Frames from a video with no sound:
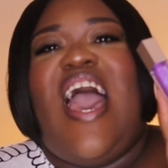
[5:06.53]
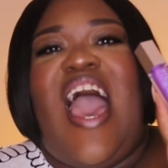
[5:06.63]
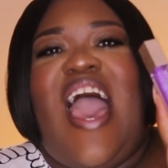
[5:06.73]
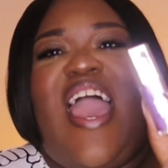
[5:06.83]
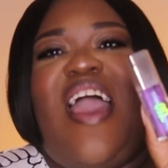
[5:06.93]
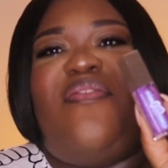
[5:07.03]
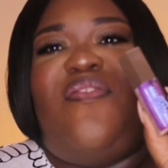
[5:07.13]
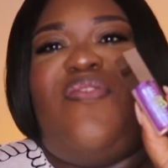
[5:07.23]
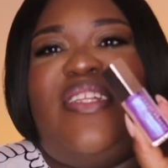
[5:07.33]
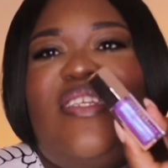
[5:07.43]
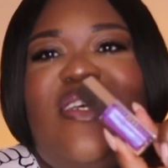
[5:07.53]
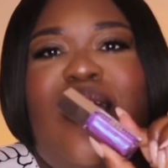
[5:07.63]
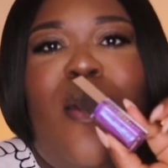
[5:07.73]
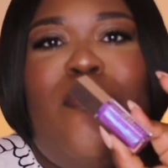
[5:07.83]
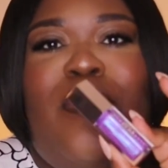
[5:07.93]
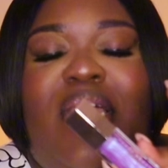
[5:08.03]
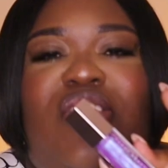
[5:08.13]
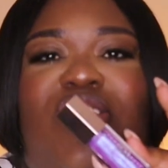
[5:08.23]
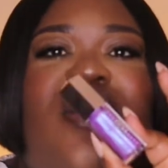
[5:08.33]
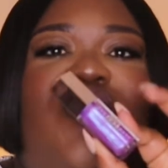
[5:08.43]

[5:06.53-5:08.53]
I have the Fenty Miss